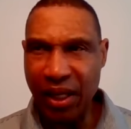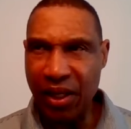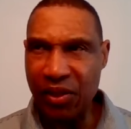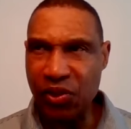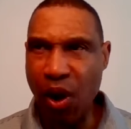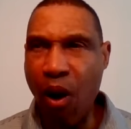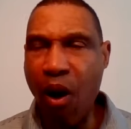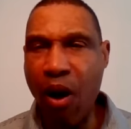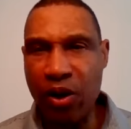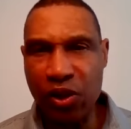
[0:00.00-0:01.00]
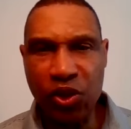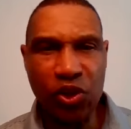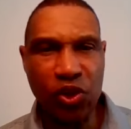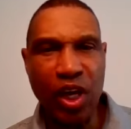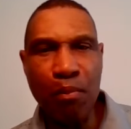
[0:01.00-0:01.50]
it's hard to
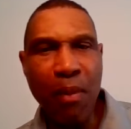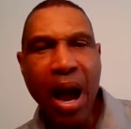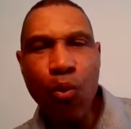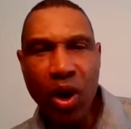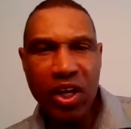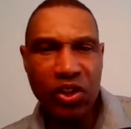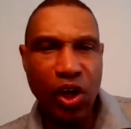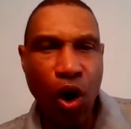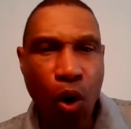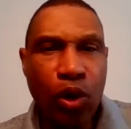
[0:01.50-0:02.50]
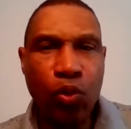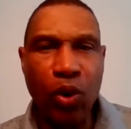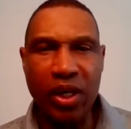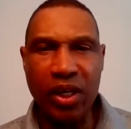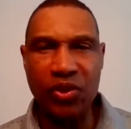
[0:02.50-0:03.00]
just say my way is the only
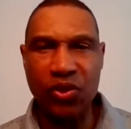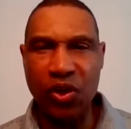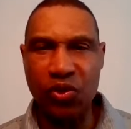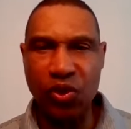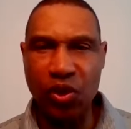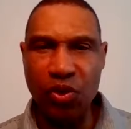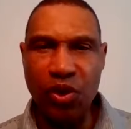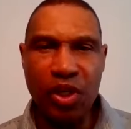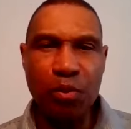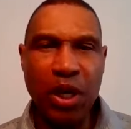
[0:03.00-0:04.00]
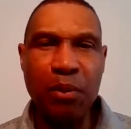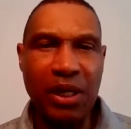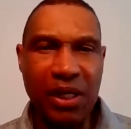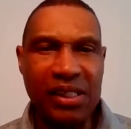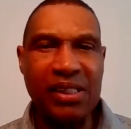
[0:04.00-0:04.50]
way. You need to be
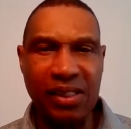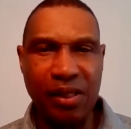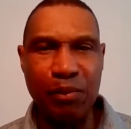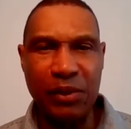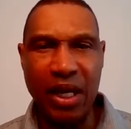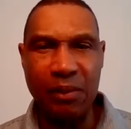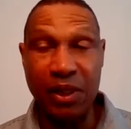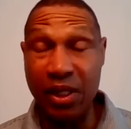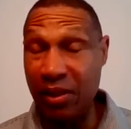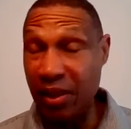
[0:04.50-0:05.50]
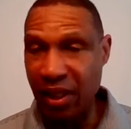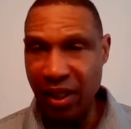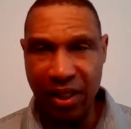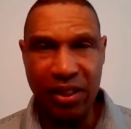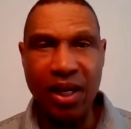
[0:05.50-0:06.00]
able to listen sometimes, and
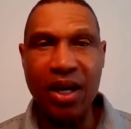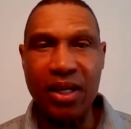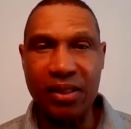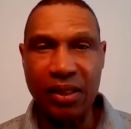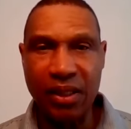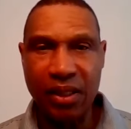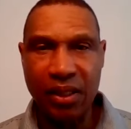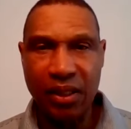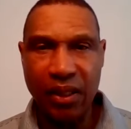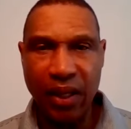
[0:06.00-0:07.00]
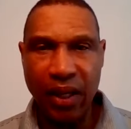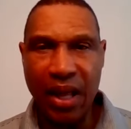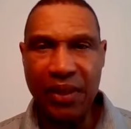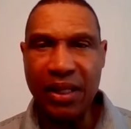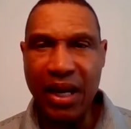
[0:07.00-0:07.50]
he does, and
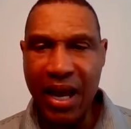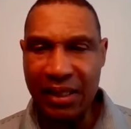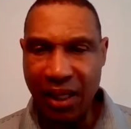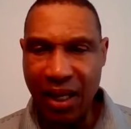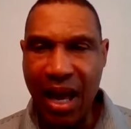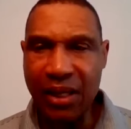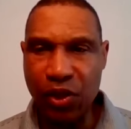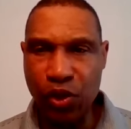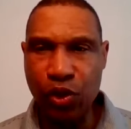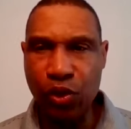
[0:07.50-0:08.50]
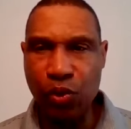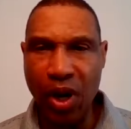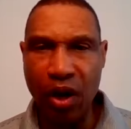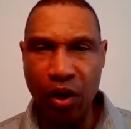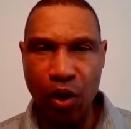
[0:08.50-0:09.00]
I think that has a lot to do
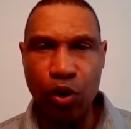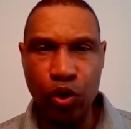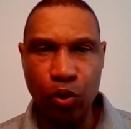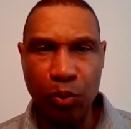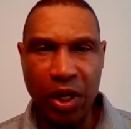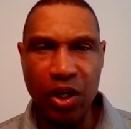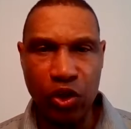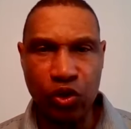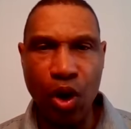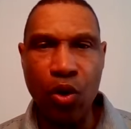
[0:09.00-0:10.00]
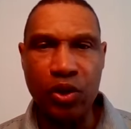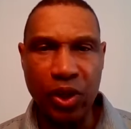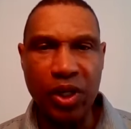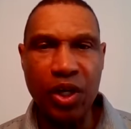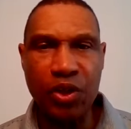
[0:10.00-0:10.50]
with our culture being as strong
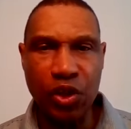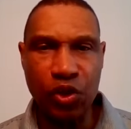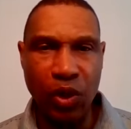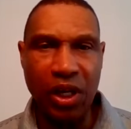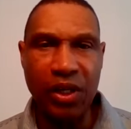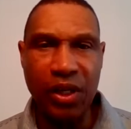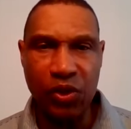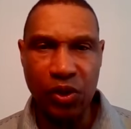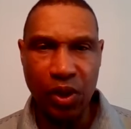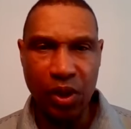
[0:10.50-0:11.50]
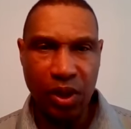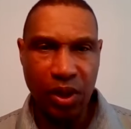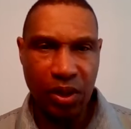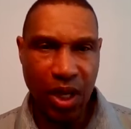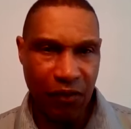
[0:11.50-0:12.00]
as it is, his willingness
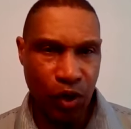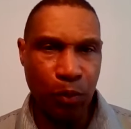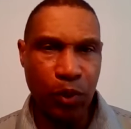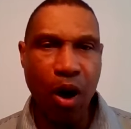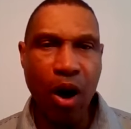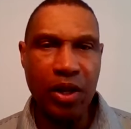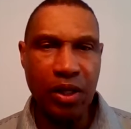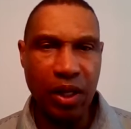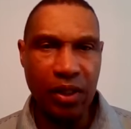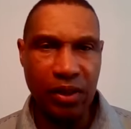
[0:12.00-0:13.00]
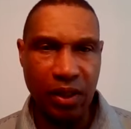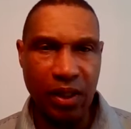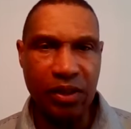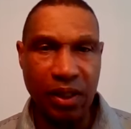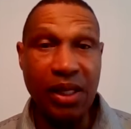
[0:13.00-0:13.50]
to have an open heart
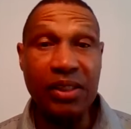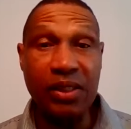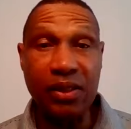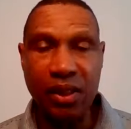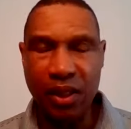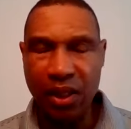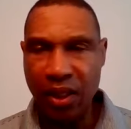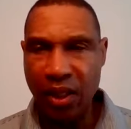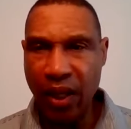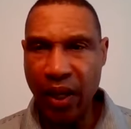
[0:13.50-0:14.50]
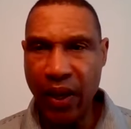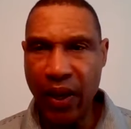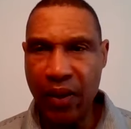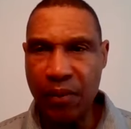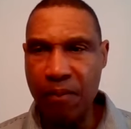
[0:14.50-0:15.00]
and to listen,
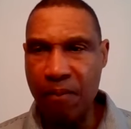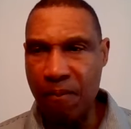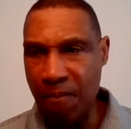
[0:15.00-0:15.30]
and